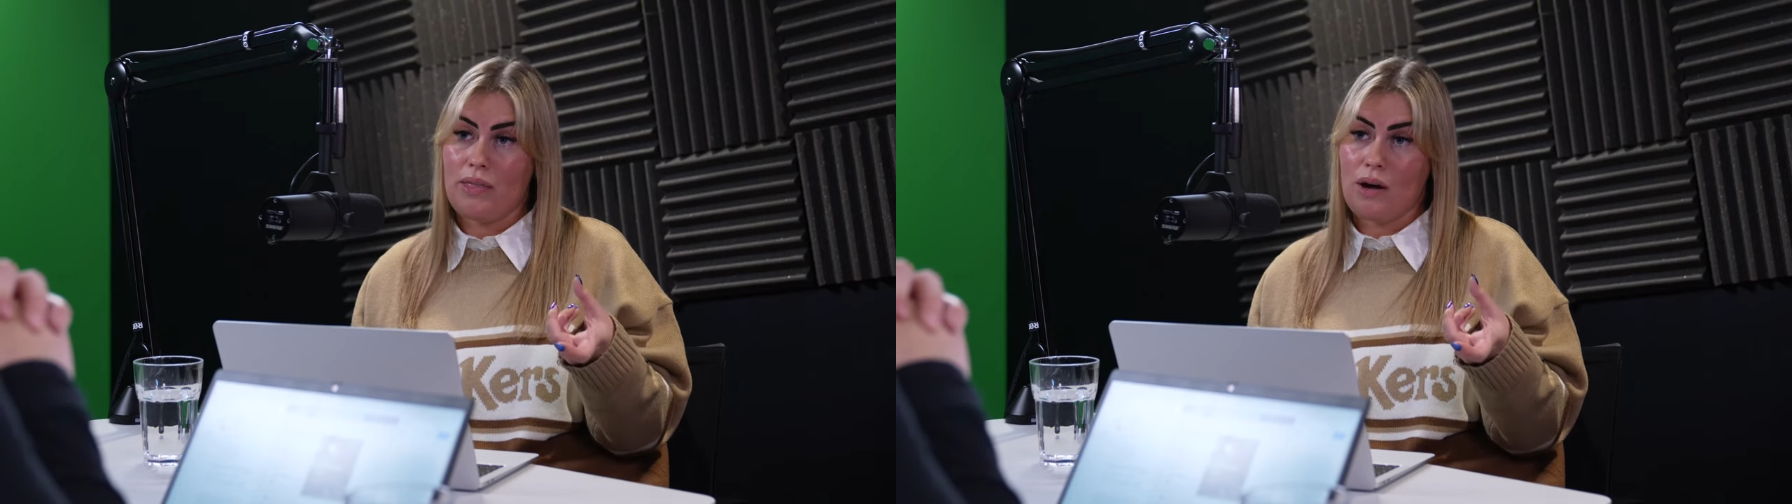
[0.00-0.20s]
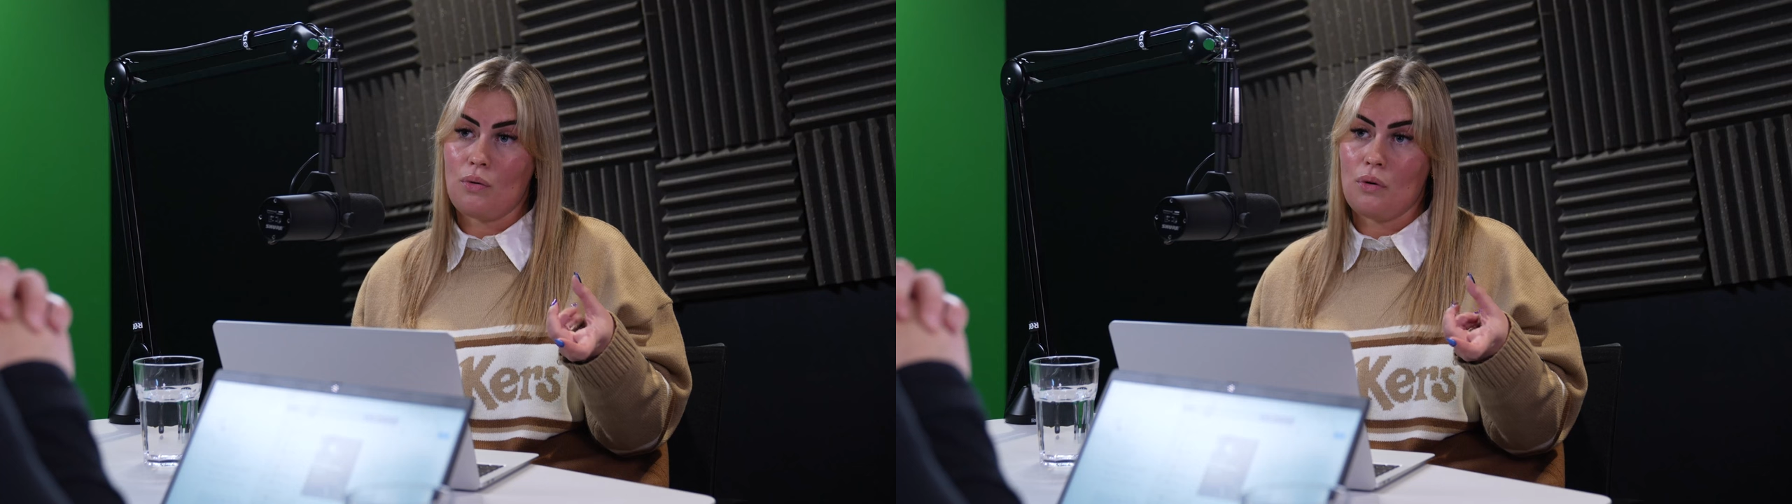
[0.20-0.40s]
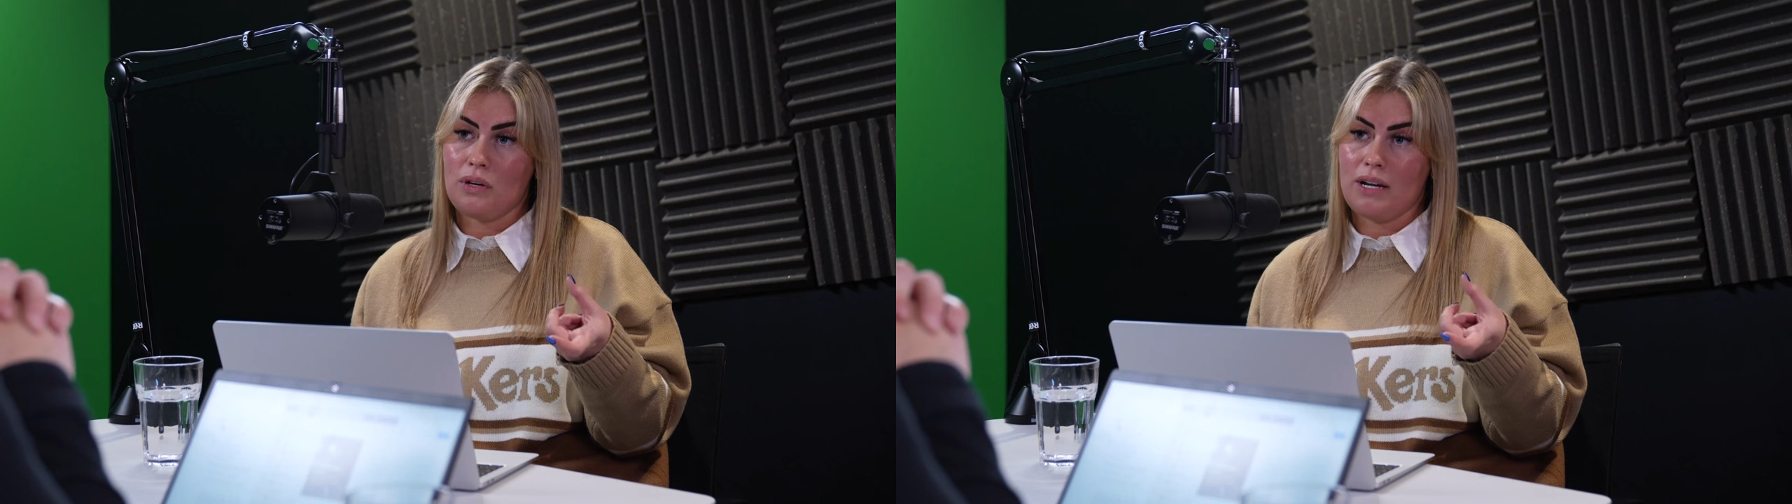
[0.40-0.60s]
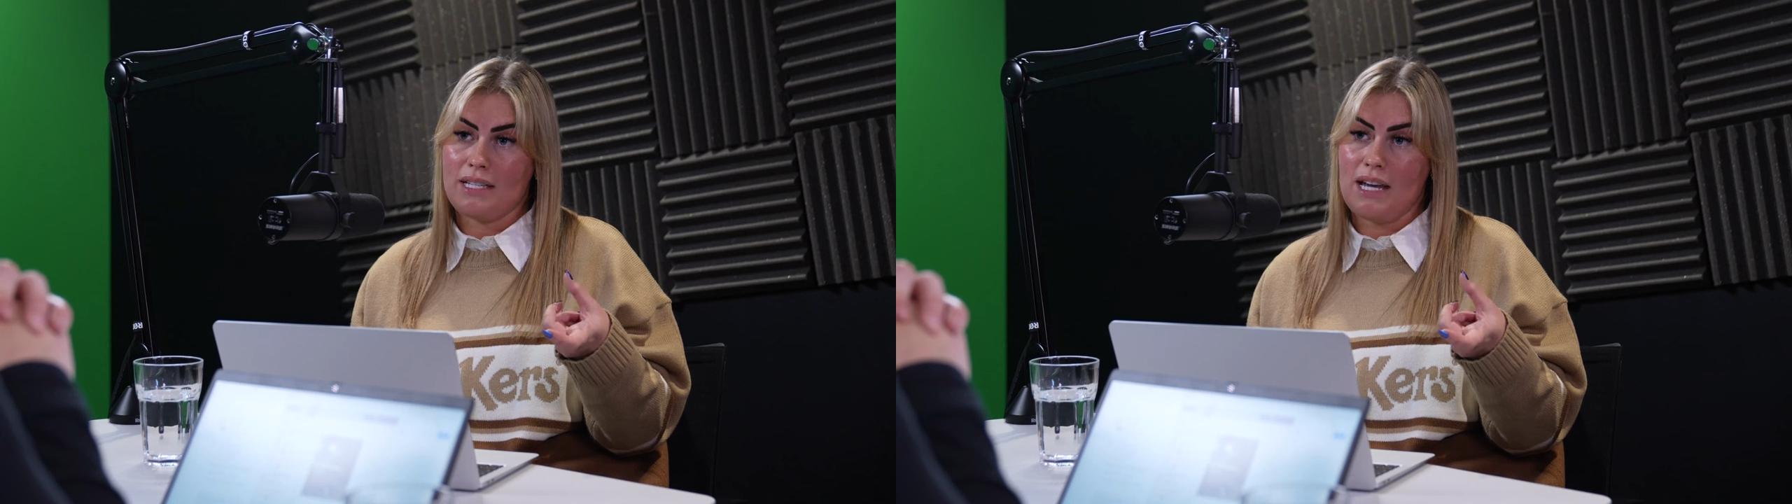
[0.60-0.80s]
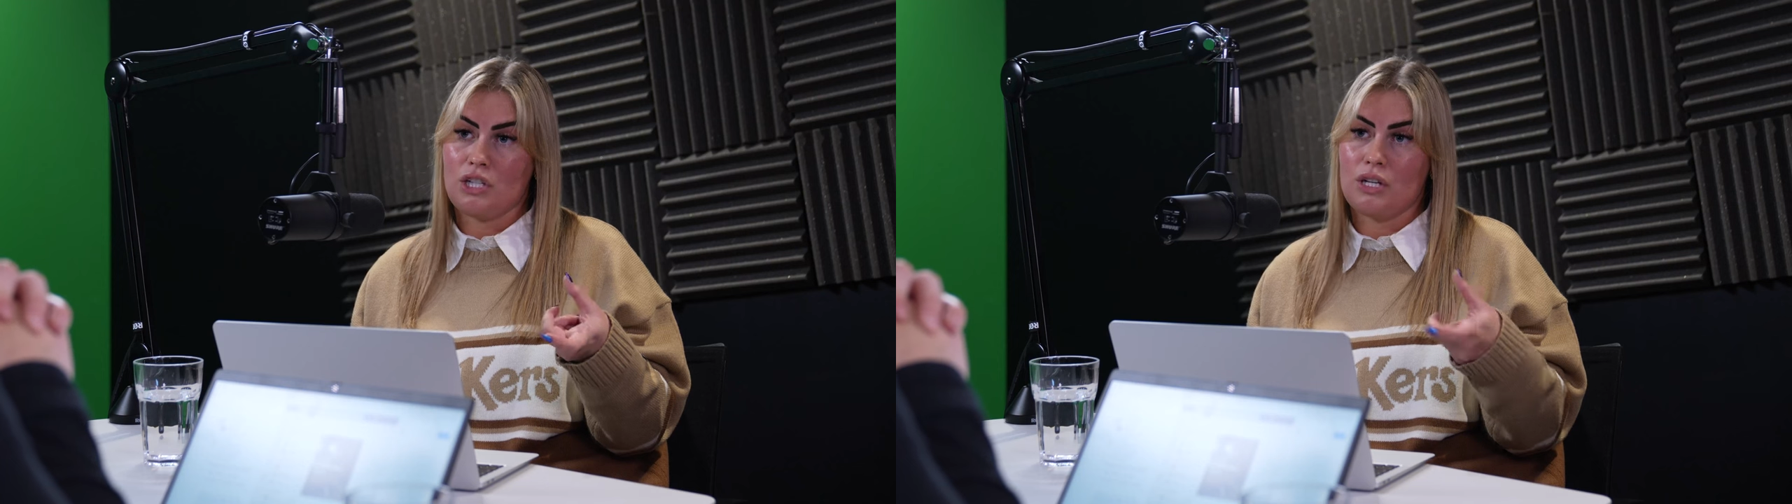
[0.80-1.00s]
that
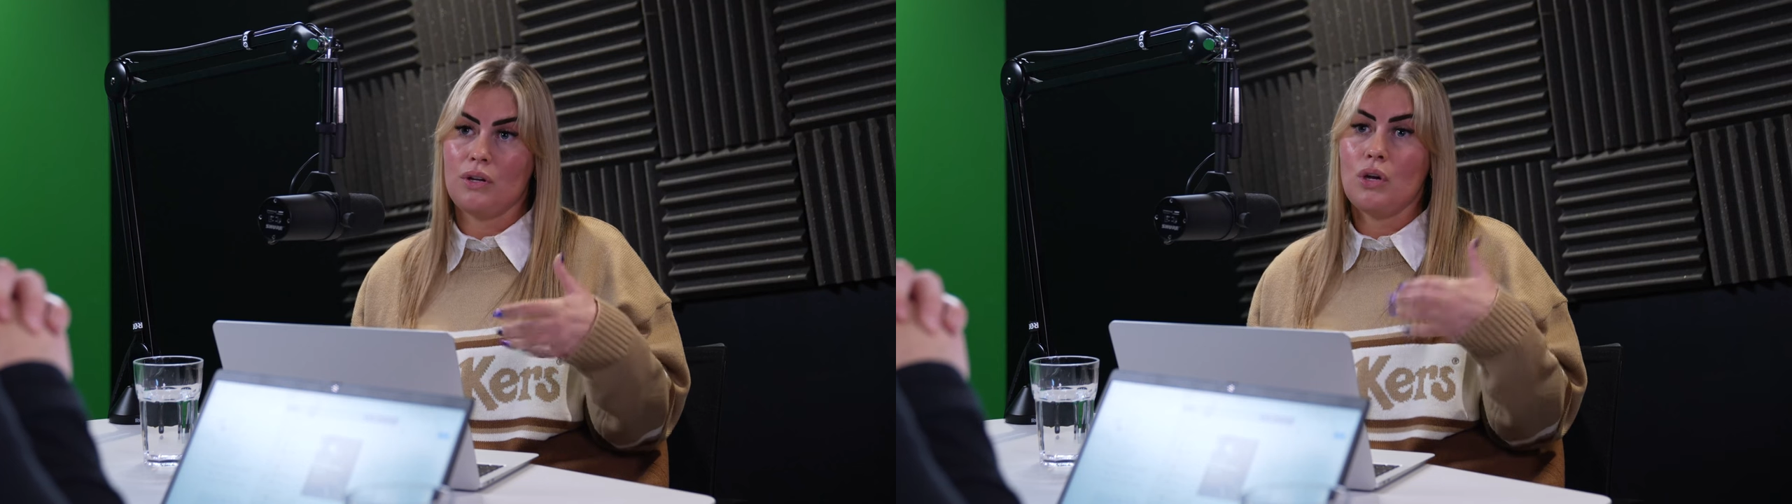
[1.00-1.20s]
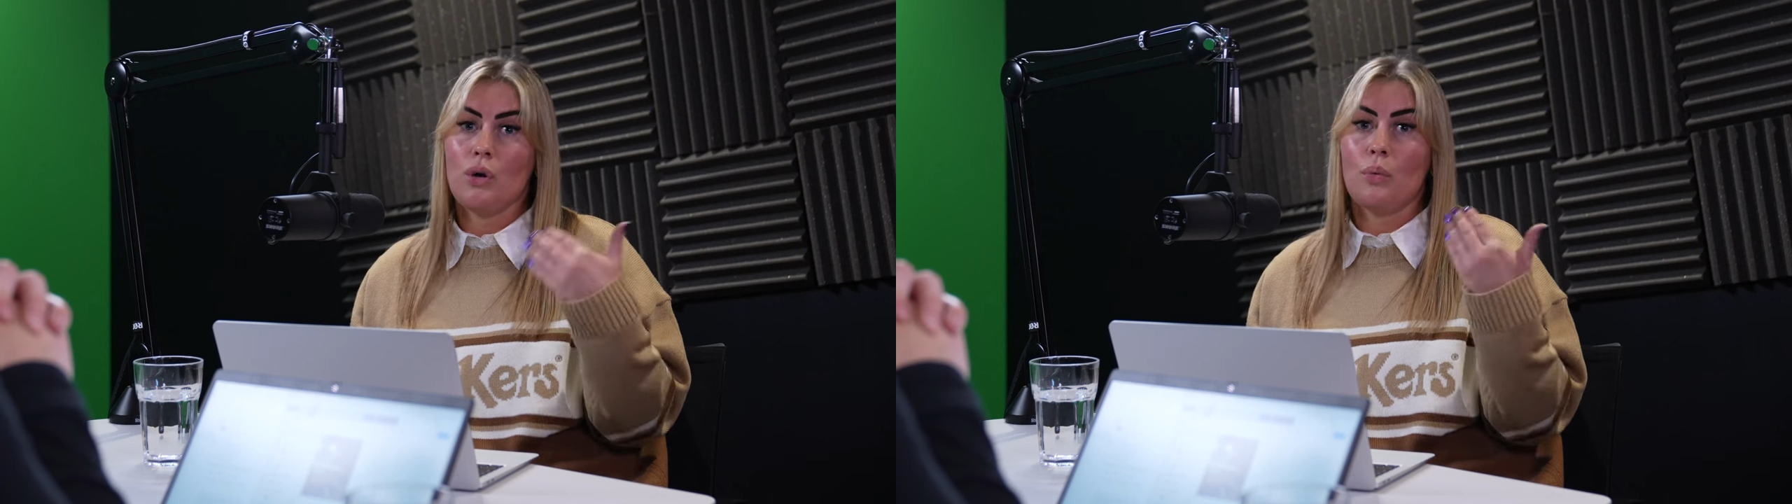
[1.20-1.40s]
organization? Yeah.